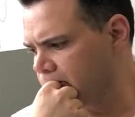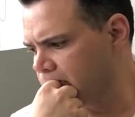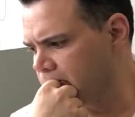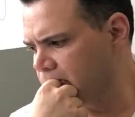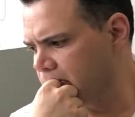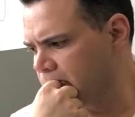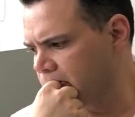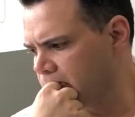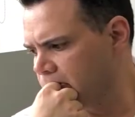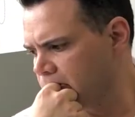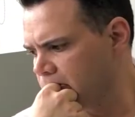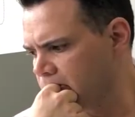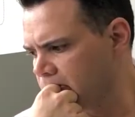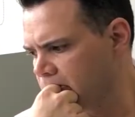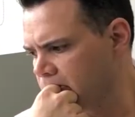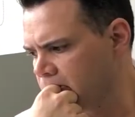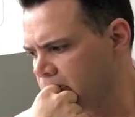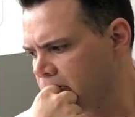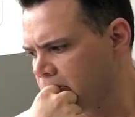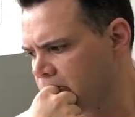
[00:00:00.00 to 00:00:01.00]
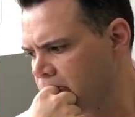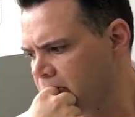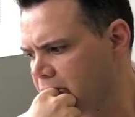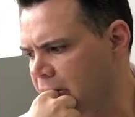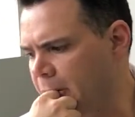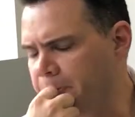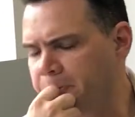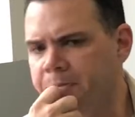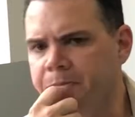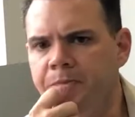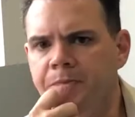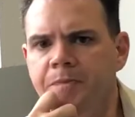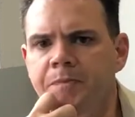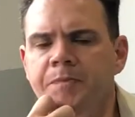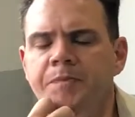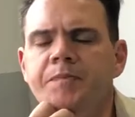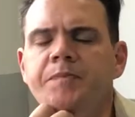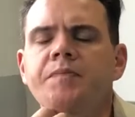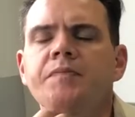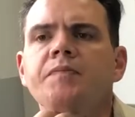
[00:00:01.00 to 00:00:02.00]
this afternoon at
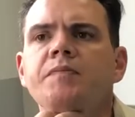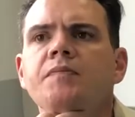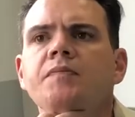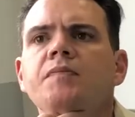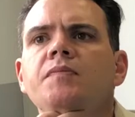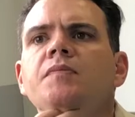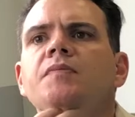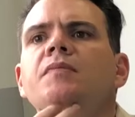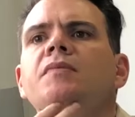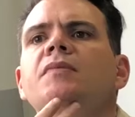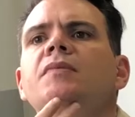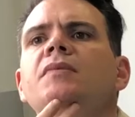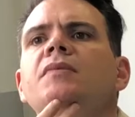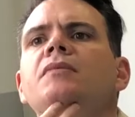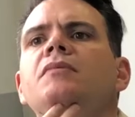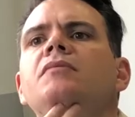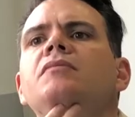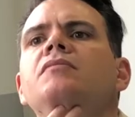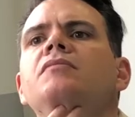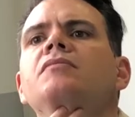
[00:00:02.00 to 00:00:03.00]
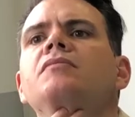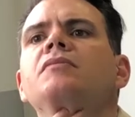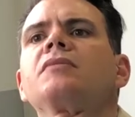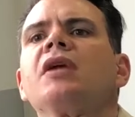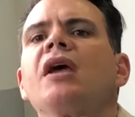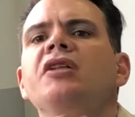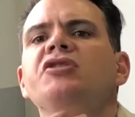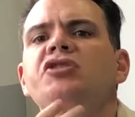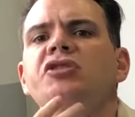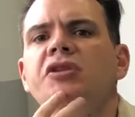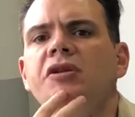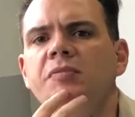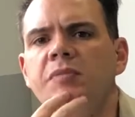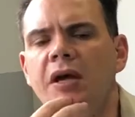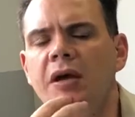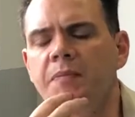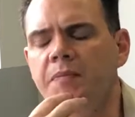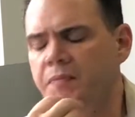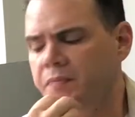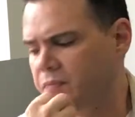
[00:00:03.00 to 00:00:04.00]
Randwick,
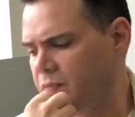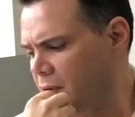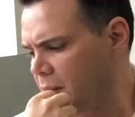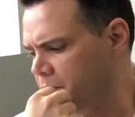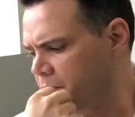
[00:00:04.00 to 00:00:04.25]
Kensington.